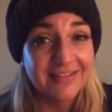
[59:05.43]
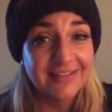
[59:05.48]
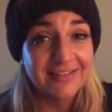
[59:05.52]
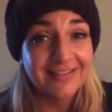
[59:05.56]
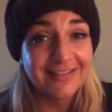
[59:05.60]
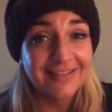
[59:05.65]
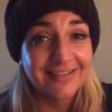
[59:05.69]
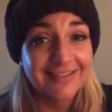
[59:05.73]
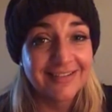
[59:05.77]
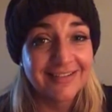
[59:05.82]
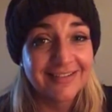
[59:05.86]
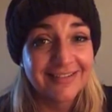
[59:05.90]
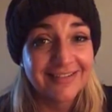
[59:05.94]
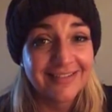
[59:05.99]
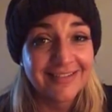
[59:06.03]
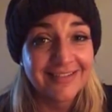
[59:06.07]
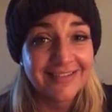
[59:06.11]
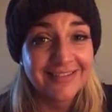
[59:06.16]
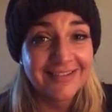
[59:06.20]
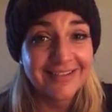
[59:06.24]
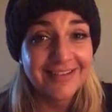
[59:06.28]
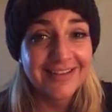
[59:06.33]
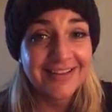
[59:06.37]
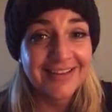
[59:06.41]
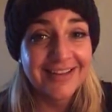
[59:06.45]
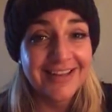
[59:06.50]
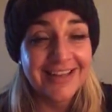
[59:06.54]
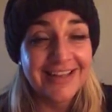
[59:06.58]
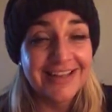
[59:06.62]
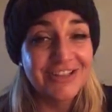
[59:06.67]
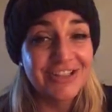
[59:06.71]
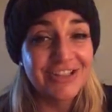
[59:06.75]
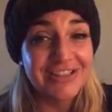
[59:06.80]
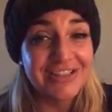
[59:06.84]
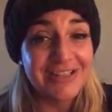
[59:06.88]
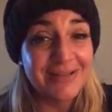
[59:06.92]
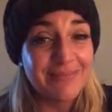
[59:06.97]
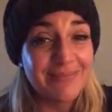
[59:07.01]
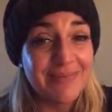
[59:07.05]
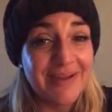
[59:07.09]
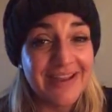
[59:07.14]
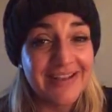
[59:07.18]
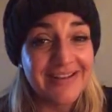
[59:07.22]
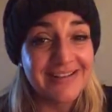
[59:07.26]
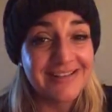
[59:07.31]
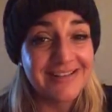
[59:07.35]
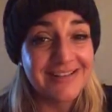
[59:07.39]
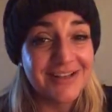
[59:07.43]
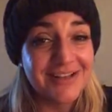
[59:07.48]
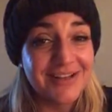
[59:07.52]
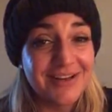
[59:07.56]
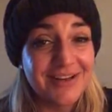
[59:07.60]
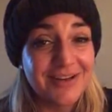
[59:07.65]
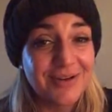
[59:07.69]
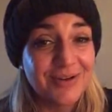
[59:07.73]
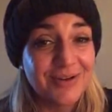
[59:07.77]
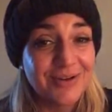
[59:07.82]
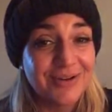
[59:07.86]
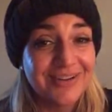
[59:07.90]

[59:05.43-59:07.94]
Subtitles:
It just depends on